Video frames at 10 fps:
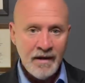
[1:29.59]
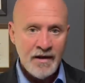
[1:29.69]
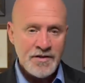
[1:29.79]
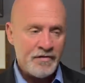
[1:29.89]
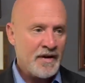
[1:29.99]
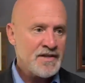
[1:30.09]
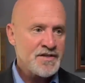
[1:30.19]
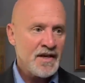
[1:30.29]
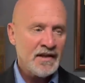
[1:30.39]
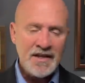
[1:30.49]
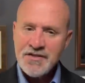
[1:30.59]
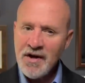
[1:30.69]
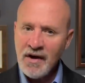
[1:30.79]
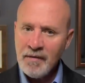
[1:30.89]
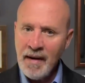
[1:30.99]
So friends, let's
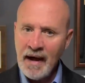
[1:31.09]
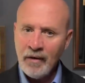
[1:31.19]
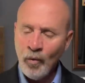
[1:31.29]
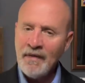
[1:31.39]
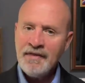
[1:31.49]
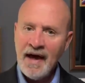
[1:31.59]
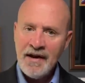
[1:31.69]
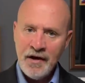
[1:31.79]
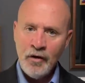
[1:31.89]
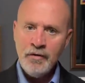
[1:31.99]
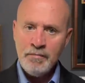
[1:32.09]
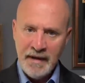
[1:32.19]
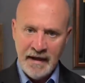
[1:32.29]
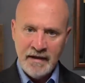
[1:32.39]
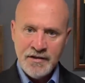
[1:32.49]
talk about what that note
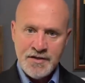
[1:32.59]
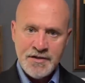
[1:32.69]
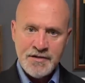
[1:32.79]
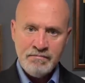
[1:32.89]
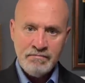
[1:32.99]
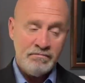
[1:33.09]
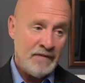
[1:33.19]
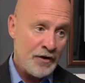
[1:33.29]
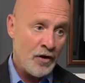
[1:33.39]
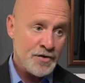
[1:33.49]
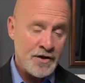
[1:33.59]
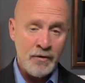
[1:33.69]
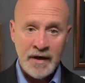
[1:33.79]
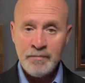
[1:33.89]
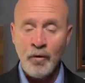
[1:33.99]
means, and also,
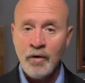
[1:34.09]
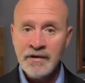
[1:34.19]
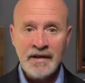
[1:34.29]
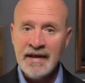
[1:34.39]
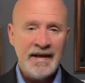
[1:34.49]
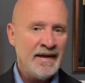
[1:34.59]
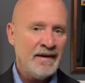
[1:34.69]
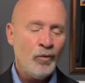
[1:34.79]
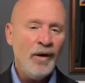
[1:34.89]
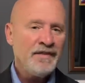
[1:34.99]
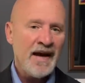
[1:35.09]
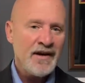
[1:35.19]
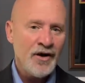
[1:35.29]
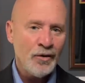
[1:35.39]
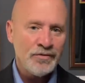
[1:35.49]
importantly, what that
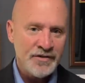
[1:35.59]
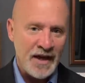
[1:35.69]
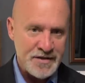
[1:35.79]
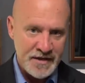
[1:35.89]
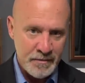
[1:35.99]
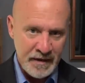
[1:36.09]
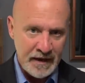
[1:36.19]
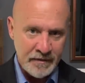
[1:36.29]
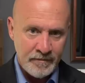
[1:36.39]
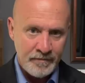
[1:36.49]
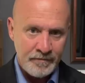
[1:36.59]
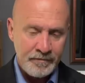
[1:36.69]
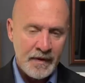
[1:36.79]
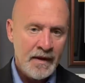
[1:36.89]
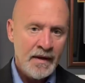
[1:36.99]
note doesn't mean.
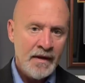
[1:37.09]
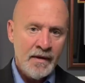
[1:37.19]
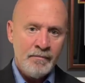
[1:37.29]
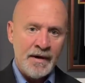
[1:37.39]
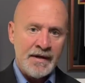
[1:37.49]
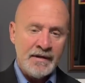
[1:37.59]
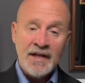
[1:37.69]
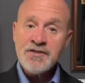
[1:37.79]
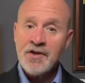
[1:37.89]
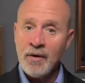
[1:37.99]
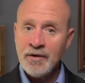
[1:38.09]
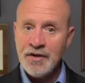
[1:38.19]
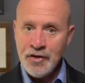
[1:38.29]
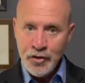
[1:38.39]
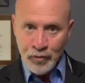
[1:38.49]
But let's start with the
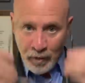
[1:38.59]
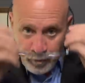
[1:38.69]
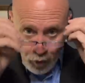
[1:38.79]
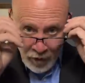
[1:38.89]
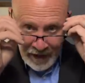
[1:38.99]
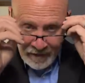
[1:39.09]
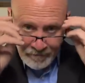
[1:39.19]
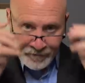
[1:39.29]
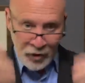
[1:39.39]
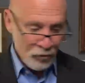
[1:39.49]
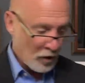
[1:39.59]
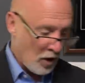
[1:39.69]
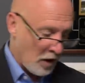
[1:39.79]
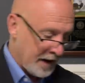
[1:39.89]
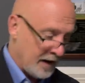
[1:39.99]
new reporting
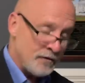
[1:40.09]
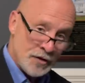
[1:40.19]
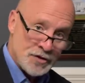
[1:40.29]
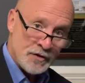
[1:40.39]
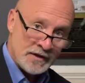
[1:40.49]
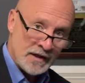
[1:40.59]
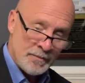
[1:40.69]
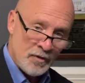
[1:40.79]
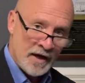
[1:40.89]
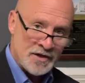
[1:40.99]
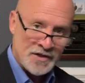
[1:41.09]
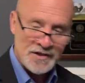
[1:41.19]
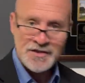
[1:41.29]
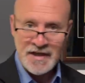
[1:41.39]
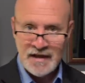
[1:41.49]
regarding the jury
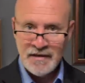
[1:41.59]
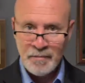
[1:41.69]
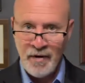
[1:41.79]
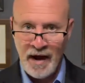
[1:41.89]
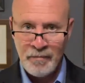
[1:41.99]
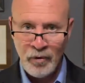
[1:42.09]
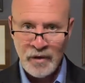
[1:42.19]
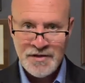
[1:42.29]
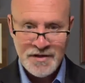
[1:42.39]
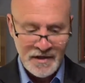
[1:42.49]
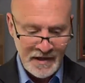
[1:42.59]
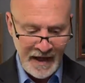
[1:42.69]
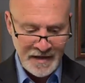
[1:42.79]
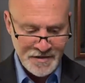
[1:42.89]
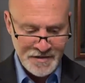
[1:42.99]
deliberations in the Proud Boys
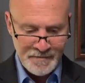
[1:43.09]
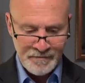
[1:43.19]
case.